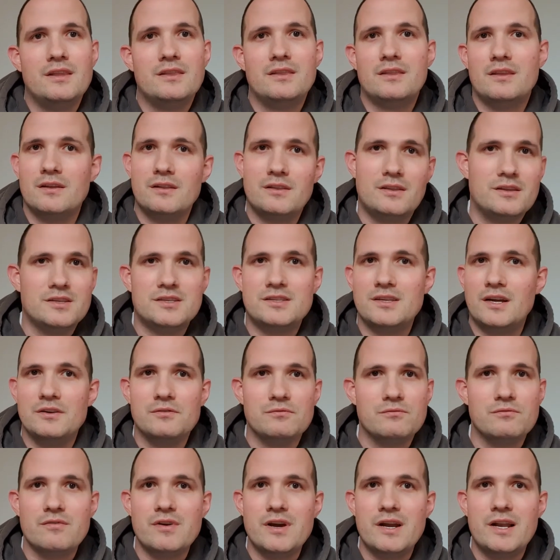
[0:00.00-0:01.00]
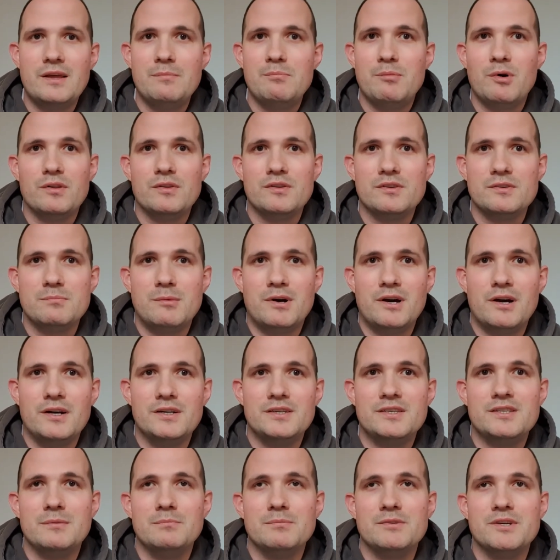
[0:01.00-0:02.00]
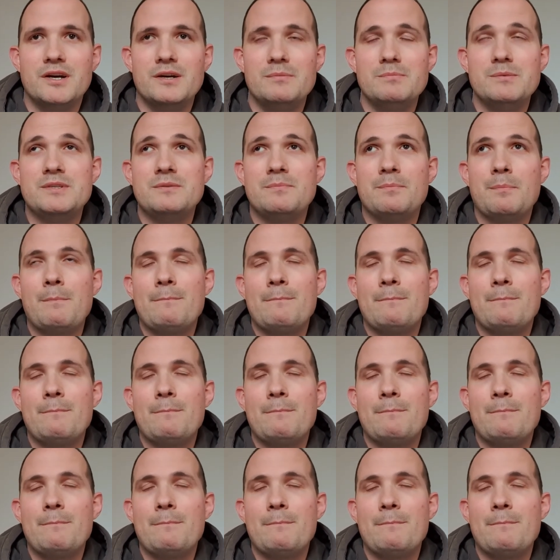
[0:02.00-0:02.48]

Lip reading: the sun really bothers my eyes sometimes.